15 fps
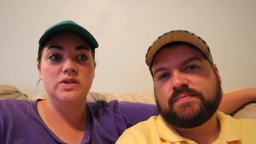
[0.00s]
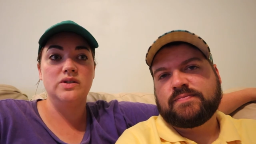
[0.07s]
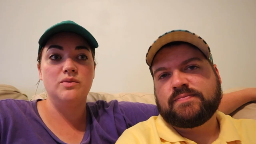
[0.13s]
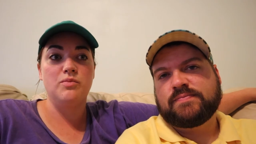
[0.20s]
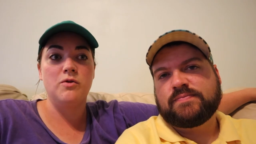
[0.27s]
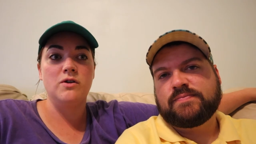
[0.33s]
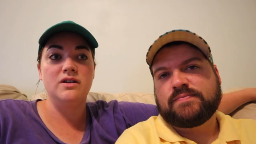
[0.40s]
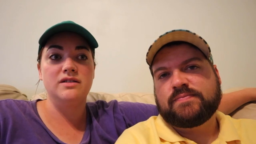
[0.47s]

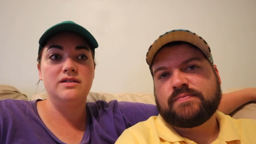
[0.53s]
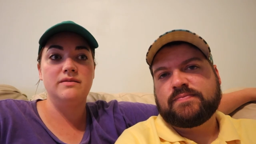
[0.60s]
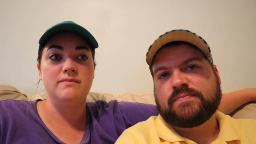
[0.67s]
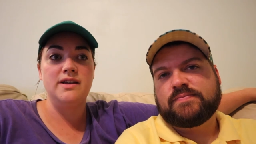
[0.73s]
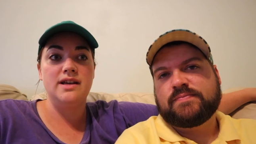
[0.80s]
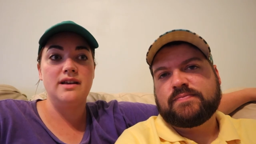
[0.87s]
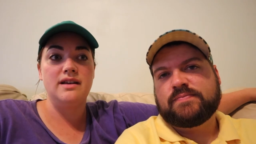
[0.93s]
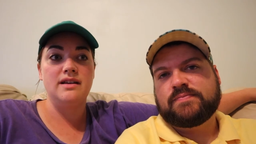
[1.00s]
Speaker 1: supports
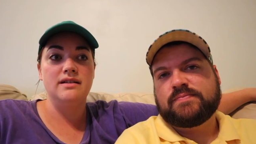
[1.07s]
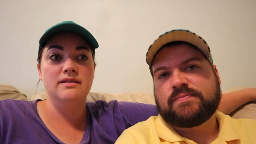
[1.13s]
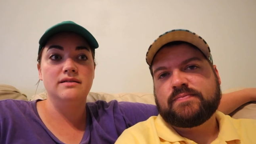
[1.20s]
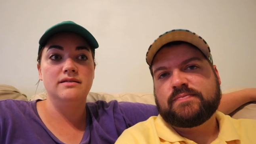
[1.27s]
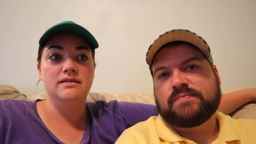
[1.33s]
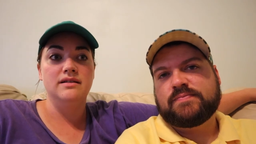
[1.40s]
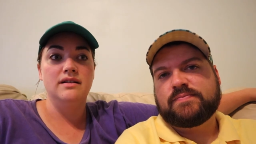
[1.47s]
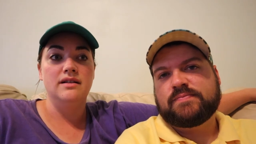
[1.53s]
me
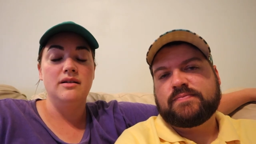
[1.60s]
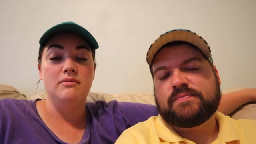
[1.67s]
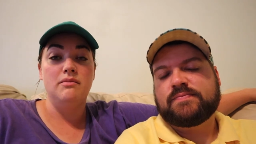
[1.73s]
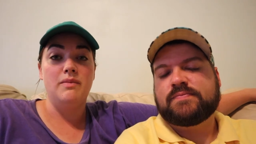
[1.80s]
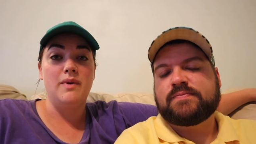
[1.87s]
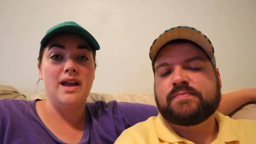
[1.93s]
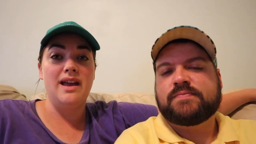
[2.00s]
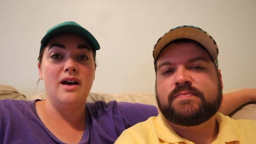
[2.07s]

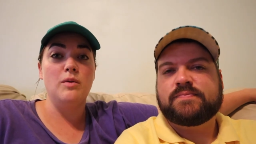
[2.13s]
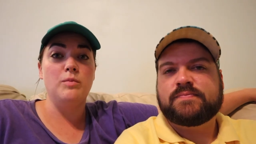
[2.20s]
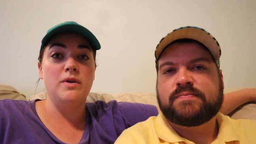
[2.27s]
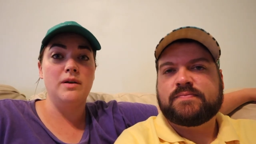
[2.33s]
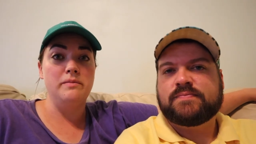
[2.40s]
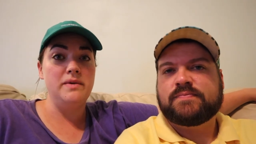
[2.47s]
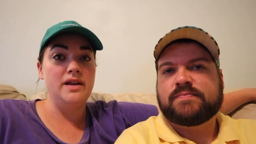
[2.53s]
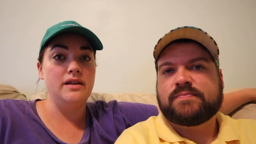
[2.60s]
by
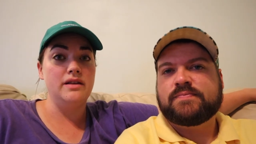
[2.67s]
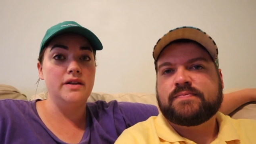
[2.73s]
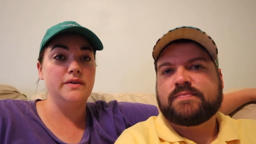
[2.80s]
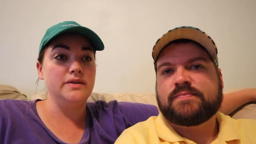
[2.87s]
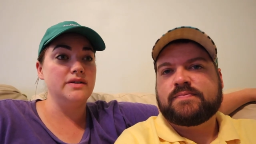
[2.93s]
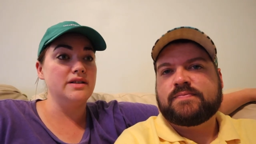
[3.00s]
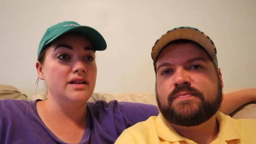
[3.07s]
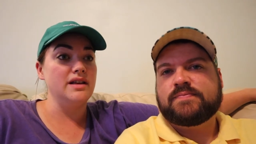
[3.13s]
helping me in
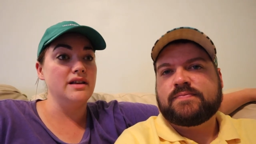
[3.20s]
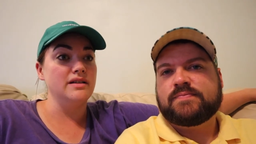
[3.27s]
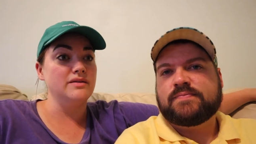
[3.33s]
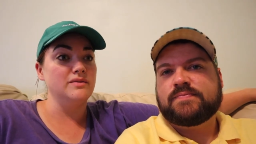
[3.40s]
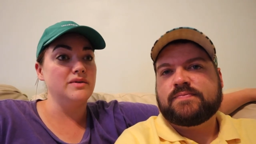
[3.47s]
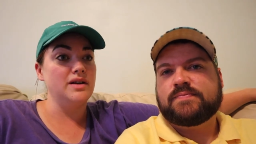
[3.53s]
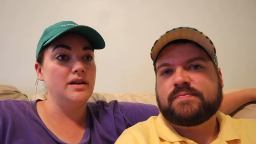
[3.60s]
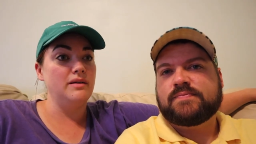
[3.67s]
those things
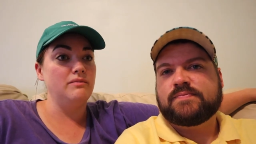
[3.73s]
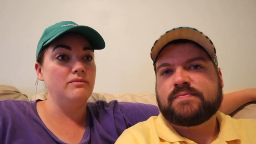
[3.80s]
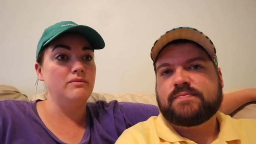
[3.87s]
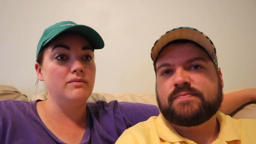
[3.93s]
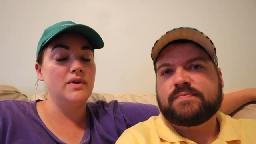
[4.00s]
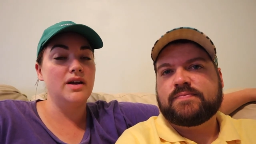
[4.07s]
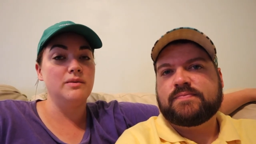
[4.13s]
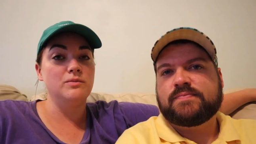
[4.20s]
when
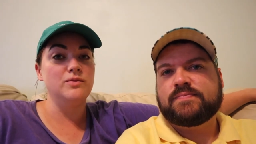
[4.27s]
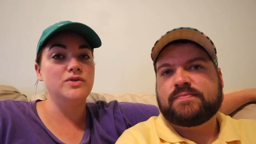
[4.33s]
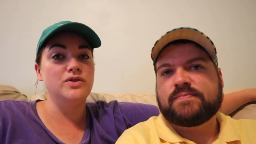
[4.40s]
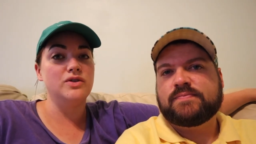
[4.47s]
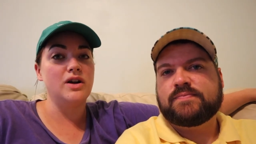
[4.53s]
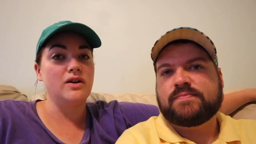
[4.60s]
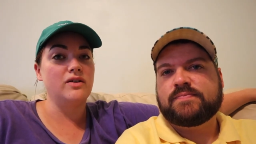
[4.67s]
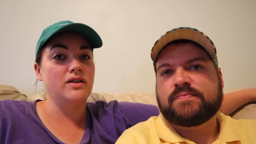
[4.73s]
I'm
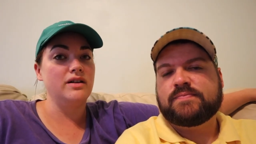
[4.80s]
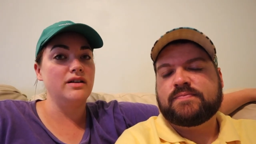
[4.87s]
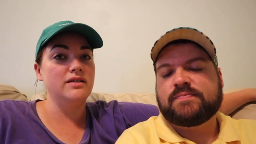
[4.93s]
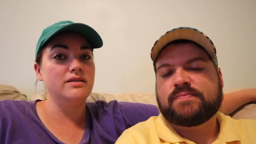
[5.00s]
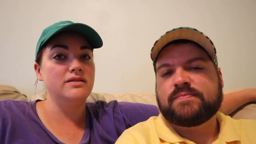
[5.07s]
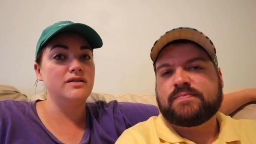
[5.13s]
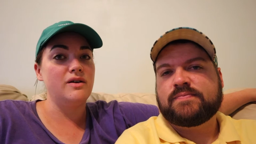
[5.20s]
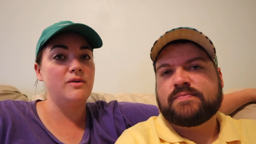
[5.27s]
struggling.
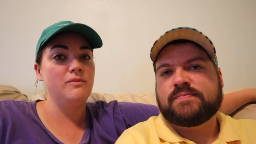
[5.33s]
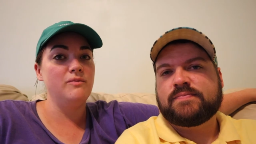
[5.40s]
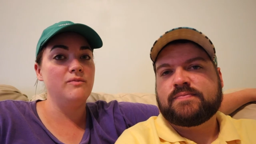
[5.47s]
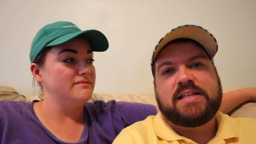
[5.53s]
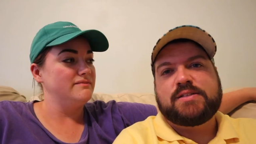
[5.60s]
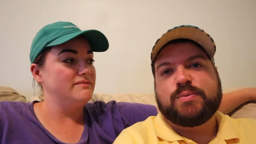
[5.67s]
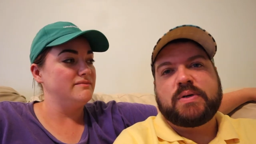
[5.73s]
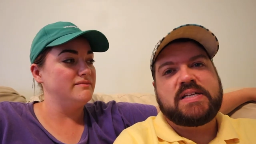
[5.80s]
So
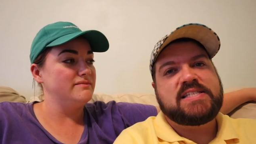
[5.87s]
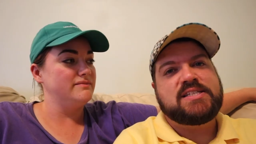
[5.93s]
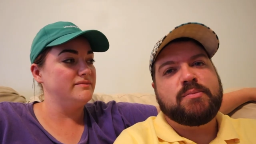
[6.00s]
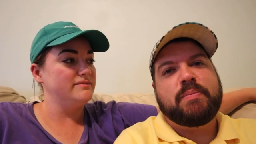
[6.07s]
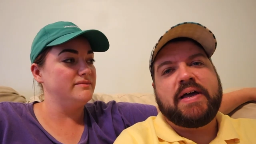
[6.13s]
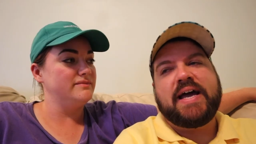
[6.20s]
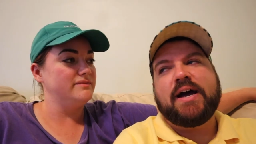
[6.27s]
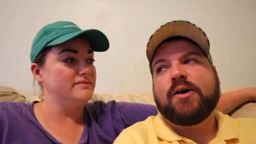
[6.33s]
that's
Speaker 2: what it's
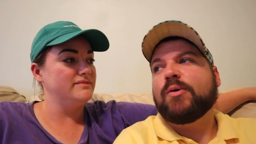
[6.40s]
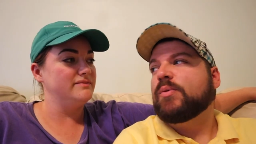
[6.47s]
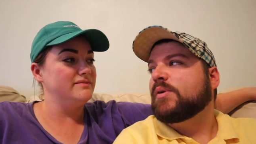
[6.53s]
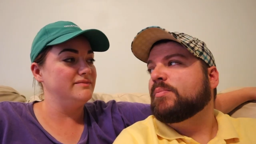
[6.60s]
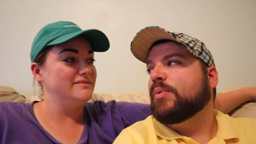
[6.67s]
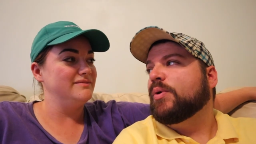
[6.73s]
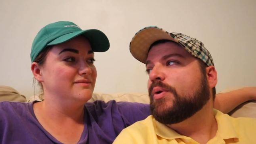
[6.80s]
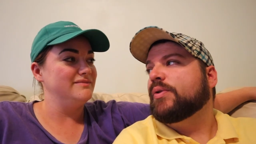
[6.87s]
about. We
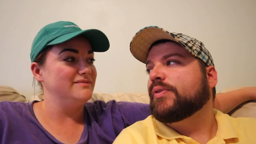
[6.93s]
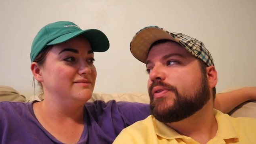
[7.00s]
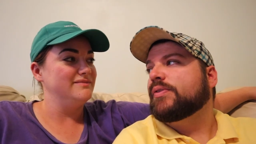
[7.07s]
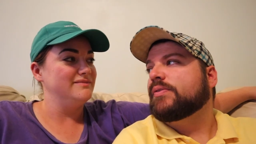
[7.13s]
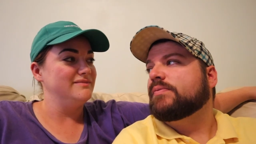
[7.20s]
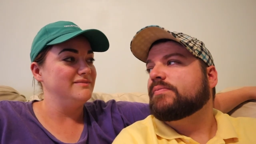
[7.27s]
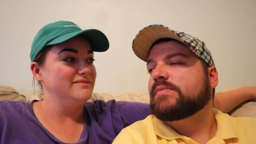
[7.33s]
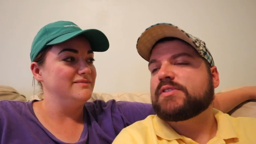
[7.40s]

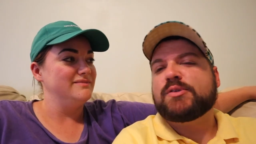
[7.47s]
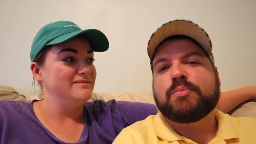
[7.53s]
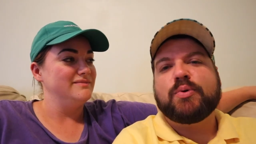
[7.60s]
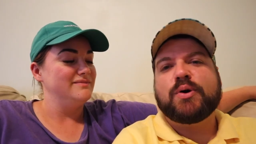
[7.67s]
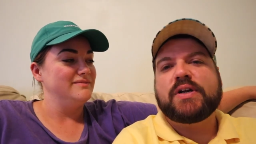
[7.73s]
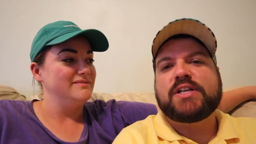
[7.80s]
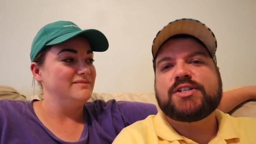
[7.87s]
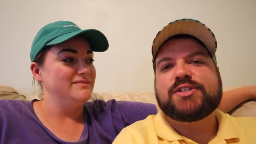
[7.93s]
both
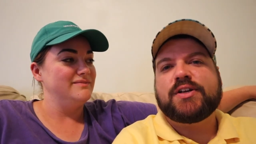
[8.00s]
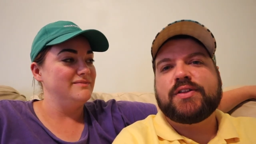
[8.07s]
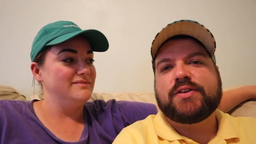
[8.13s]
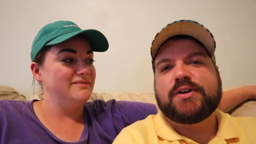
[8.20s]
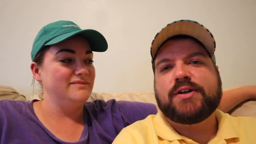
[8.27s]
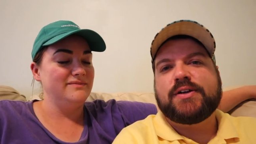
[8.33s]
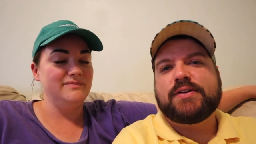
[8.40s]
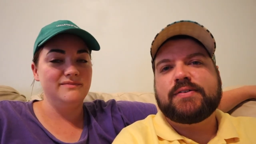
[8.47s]
support each
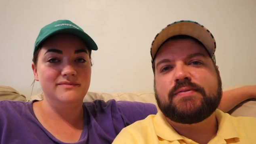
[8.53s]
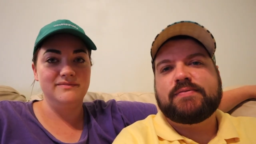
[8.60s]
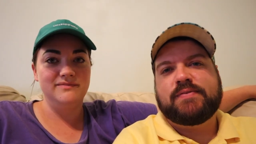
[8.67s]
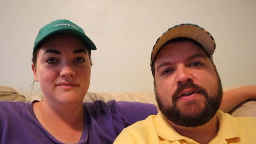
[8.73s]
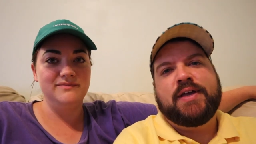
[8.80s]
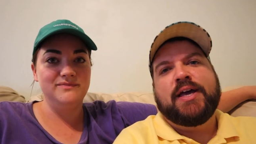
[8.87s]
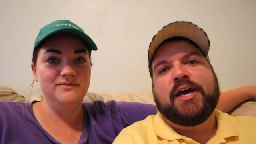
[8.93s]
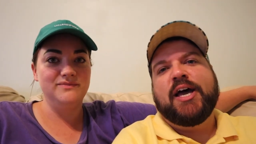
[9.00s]
other, and
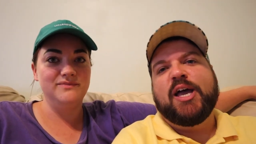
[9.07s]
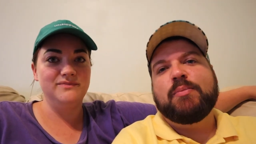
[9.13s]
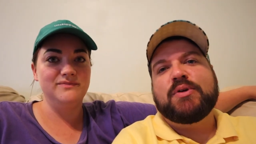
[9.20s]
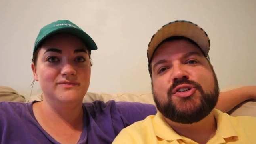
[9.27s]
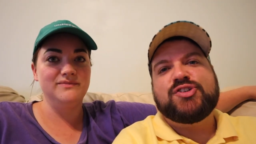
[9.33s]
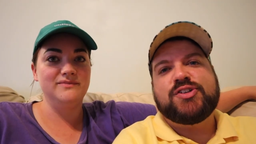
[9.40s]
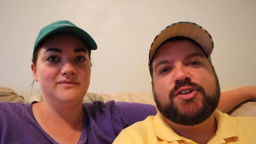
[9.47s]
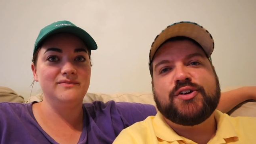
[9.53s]
I
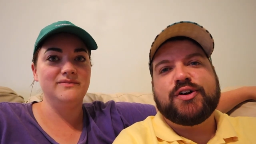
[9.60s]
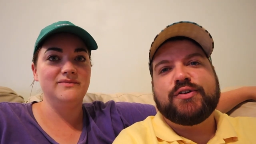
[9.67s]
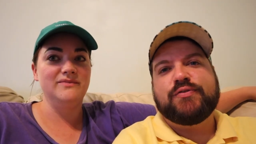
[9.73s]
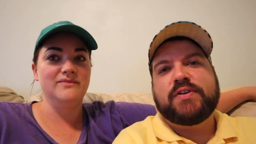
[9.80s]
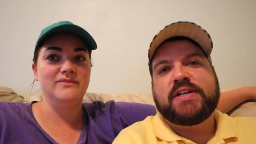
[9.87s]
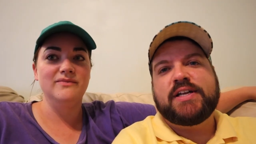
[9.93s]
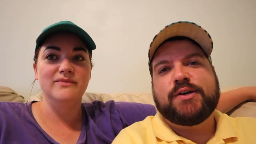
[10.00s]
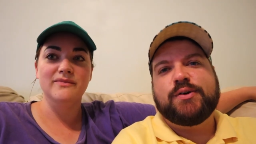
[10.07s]
mentioned in her
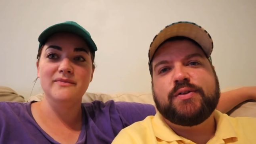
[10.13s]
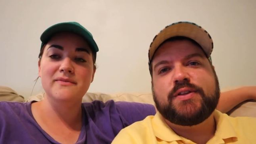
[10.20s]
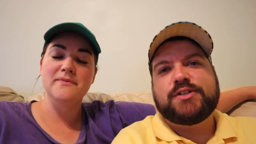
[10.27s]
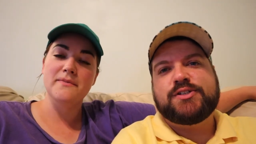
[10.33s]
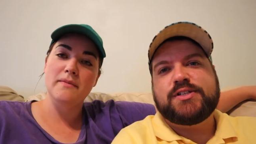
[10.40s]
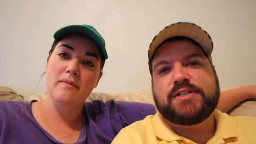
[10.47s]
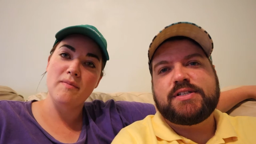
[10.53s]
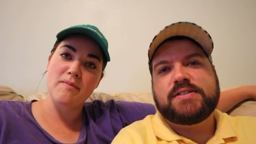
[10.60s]
video that
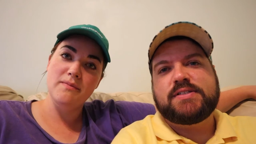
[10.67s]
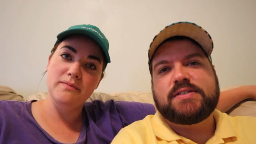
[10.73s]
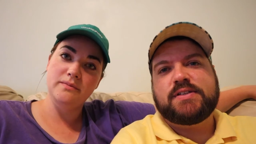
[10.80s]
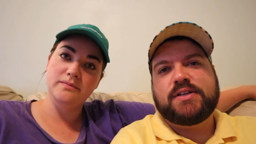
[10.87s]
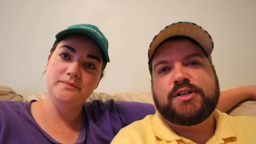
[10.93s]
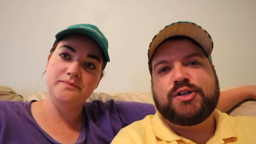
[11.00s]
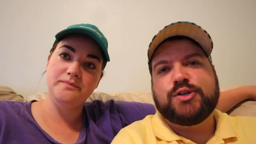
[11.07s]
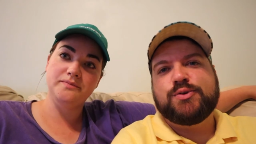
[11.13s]
she's
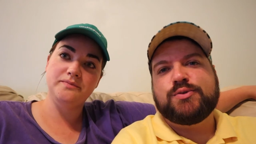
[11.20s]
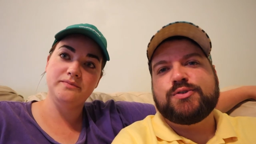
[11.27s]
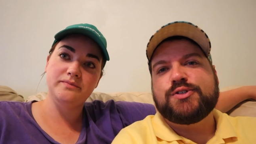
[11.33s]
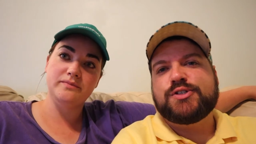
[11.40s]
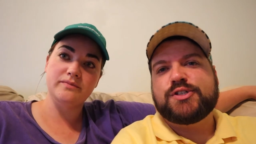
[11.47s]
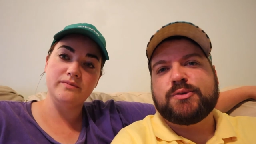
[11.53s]
a huge